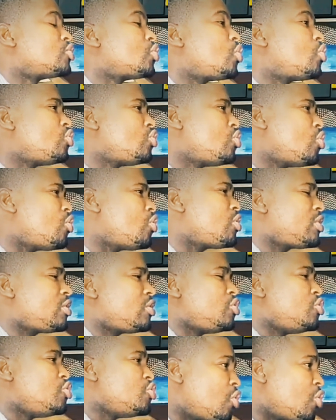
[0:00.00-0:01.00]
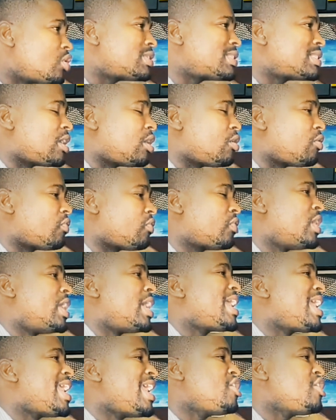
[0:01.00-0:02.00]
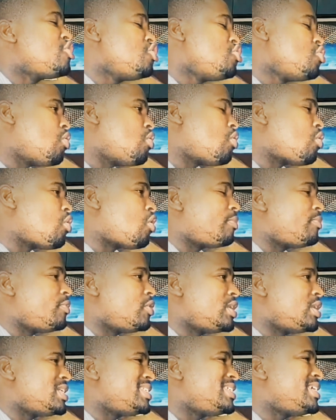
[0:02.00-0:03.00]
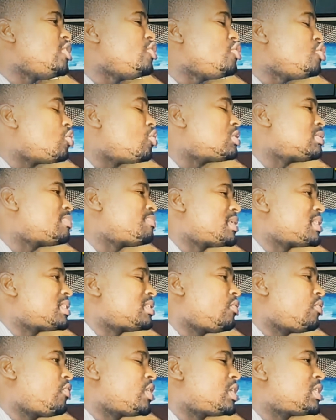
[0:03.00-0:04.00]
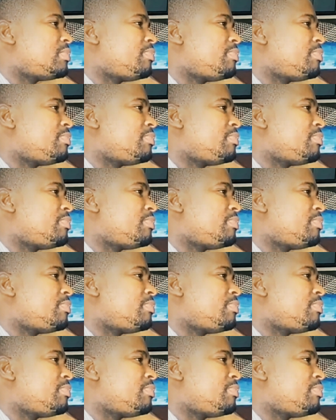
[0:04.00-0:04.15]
So know yourself in your community, in your specific